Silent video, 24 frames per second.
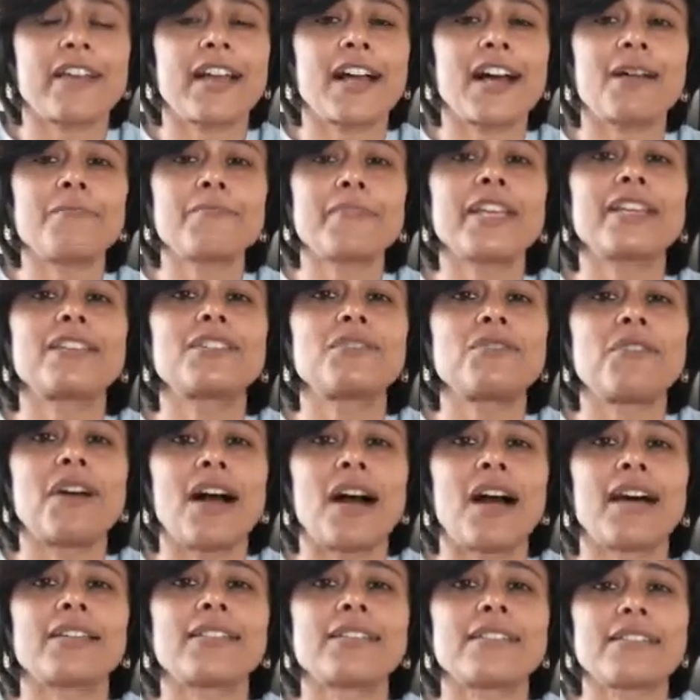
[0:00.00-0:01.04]
coming to
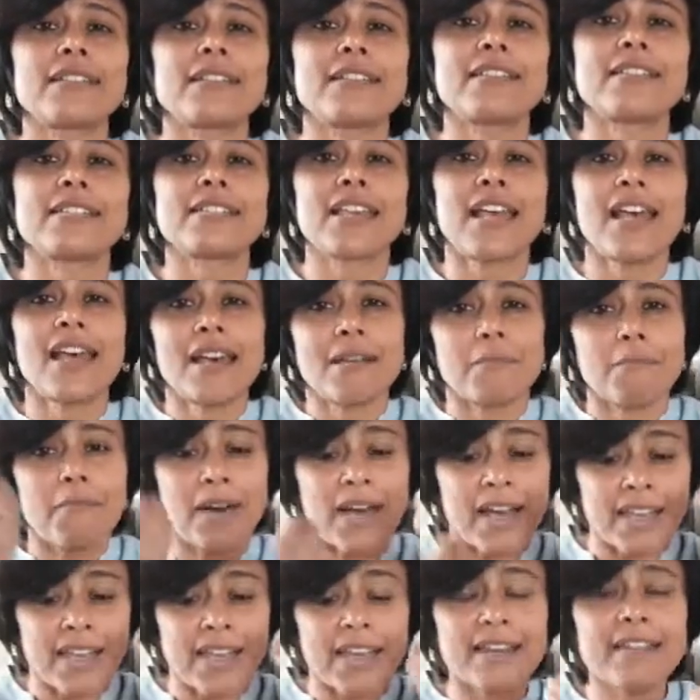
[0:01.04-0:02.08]
answers
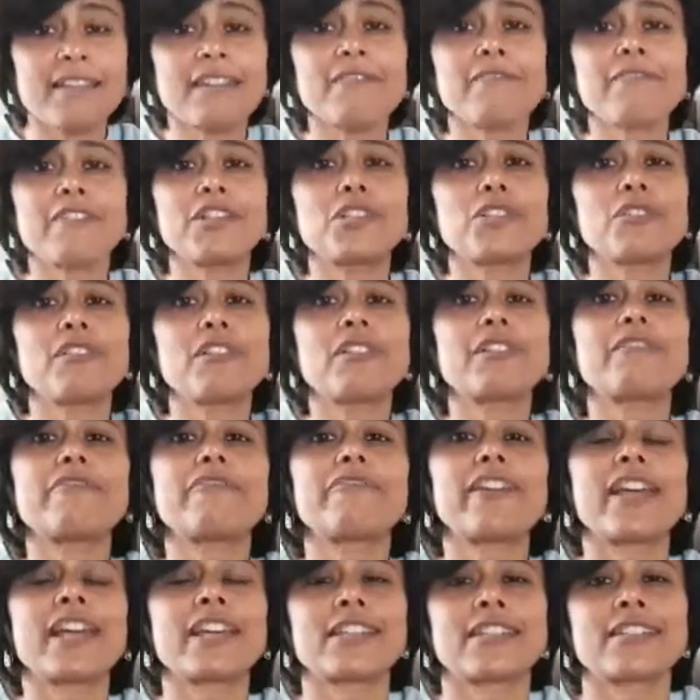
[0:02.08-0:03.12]
by individual
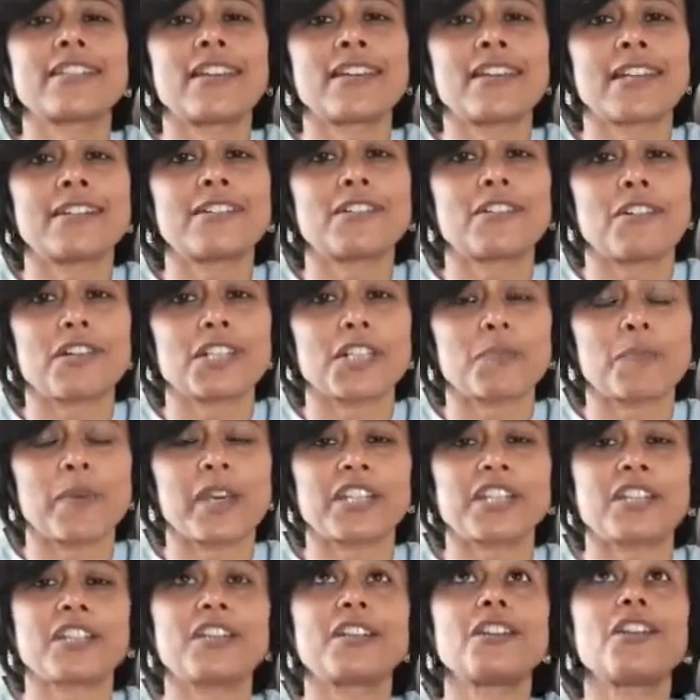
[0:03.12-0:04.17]
reflection and
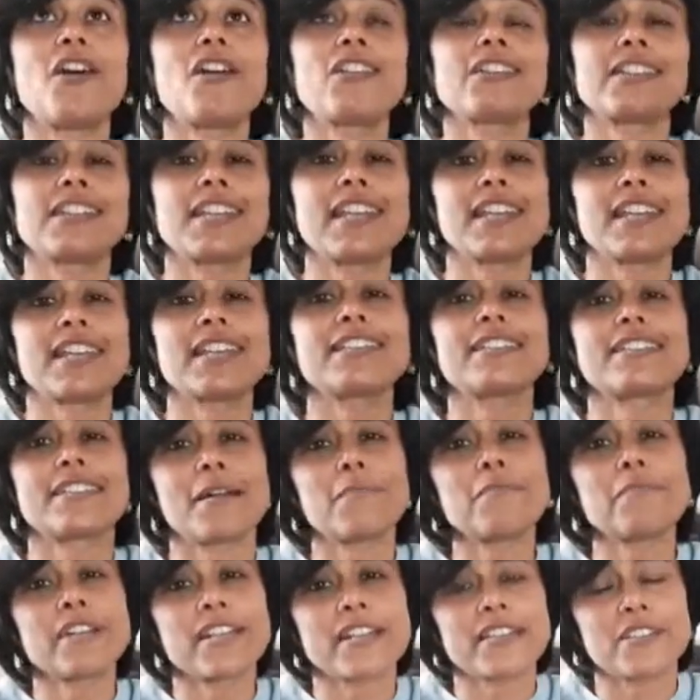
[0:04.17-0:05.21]
introspection, not taking
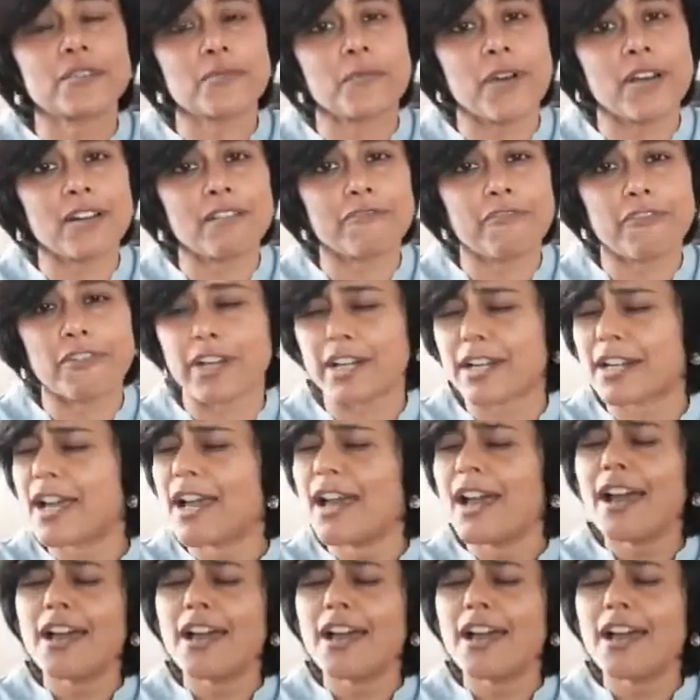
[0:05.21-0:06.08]
somebody's word for it.